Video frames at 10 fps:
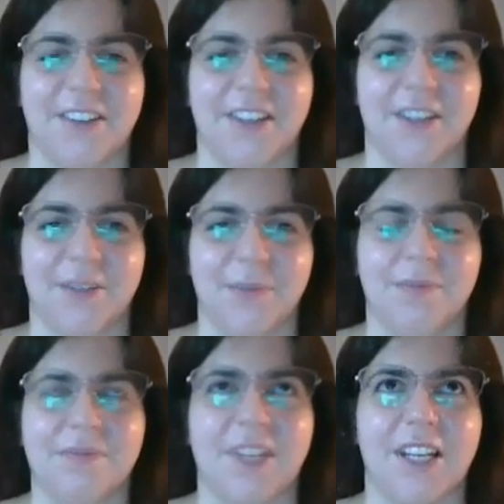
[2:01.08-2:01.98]
Down,
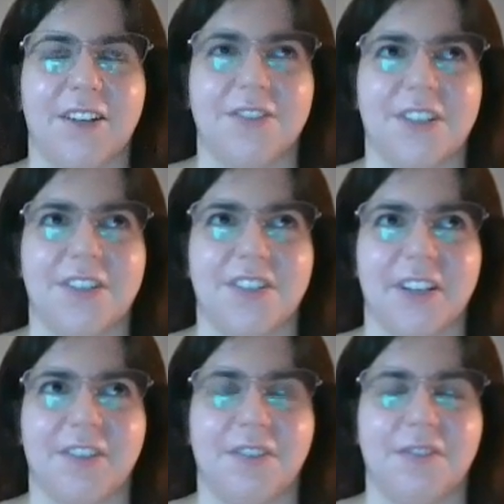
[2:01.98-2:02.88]
oh geez,
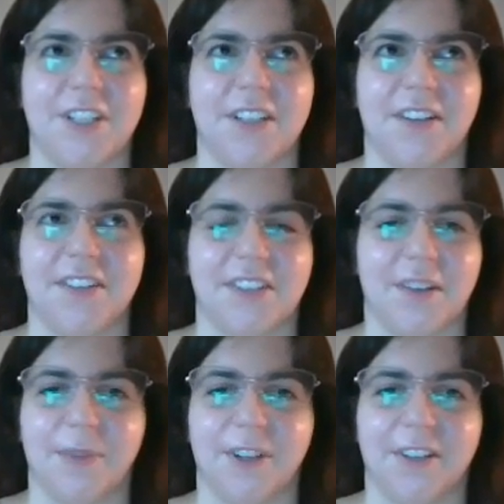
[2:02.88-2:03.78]
like 15th and
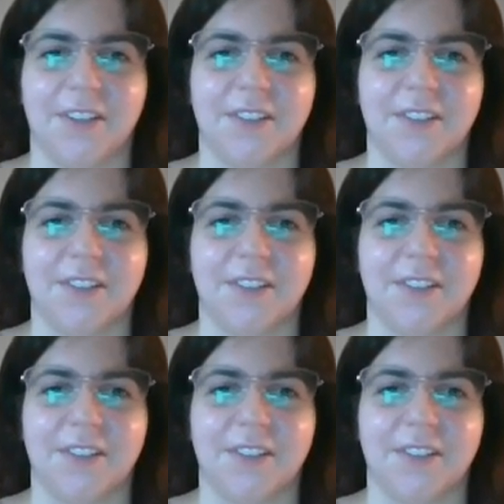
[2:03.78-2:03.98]
something.